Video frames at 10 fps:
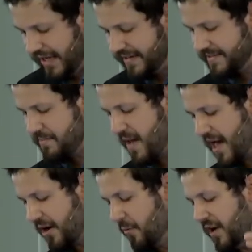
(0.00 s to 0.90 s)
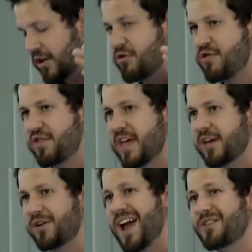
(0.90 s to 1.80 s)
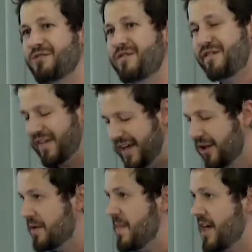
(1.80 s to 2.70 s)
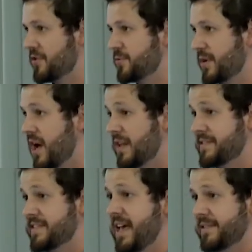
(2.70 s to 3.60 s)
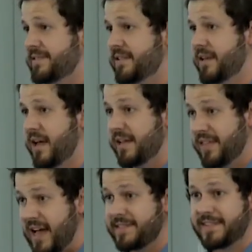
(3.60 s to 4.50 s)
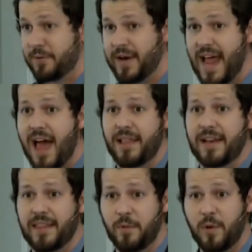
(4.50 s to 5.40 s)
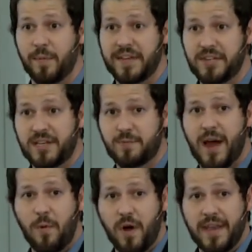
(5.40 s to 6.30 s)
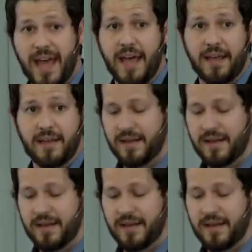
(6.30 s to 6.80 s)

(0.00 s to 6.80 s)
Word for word: It doesn't matter what you think or how you feel, it matters what God says. Like, that's the reality that we will be judged by one day.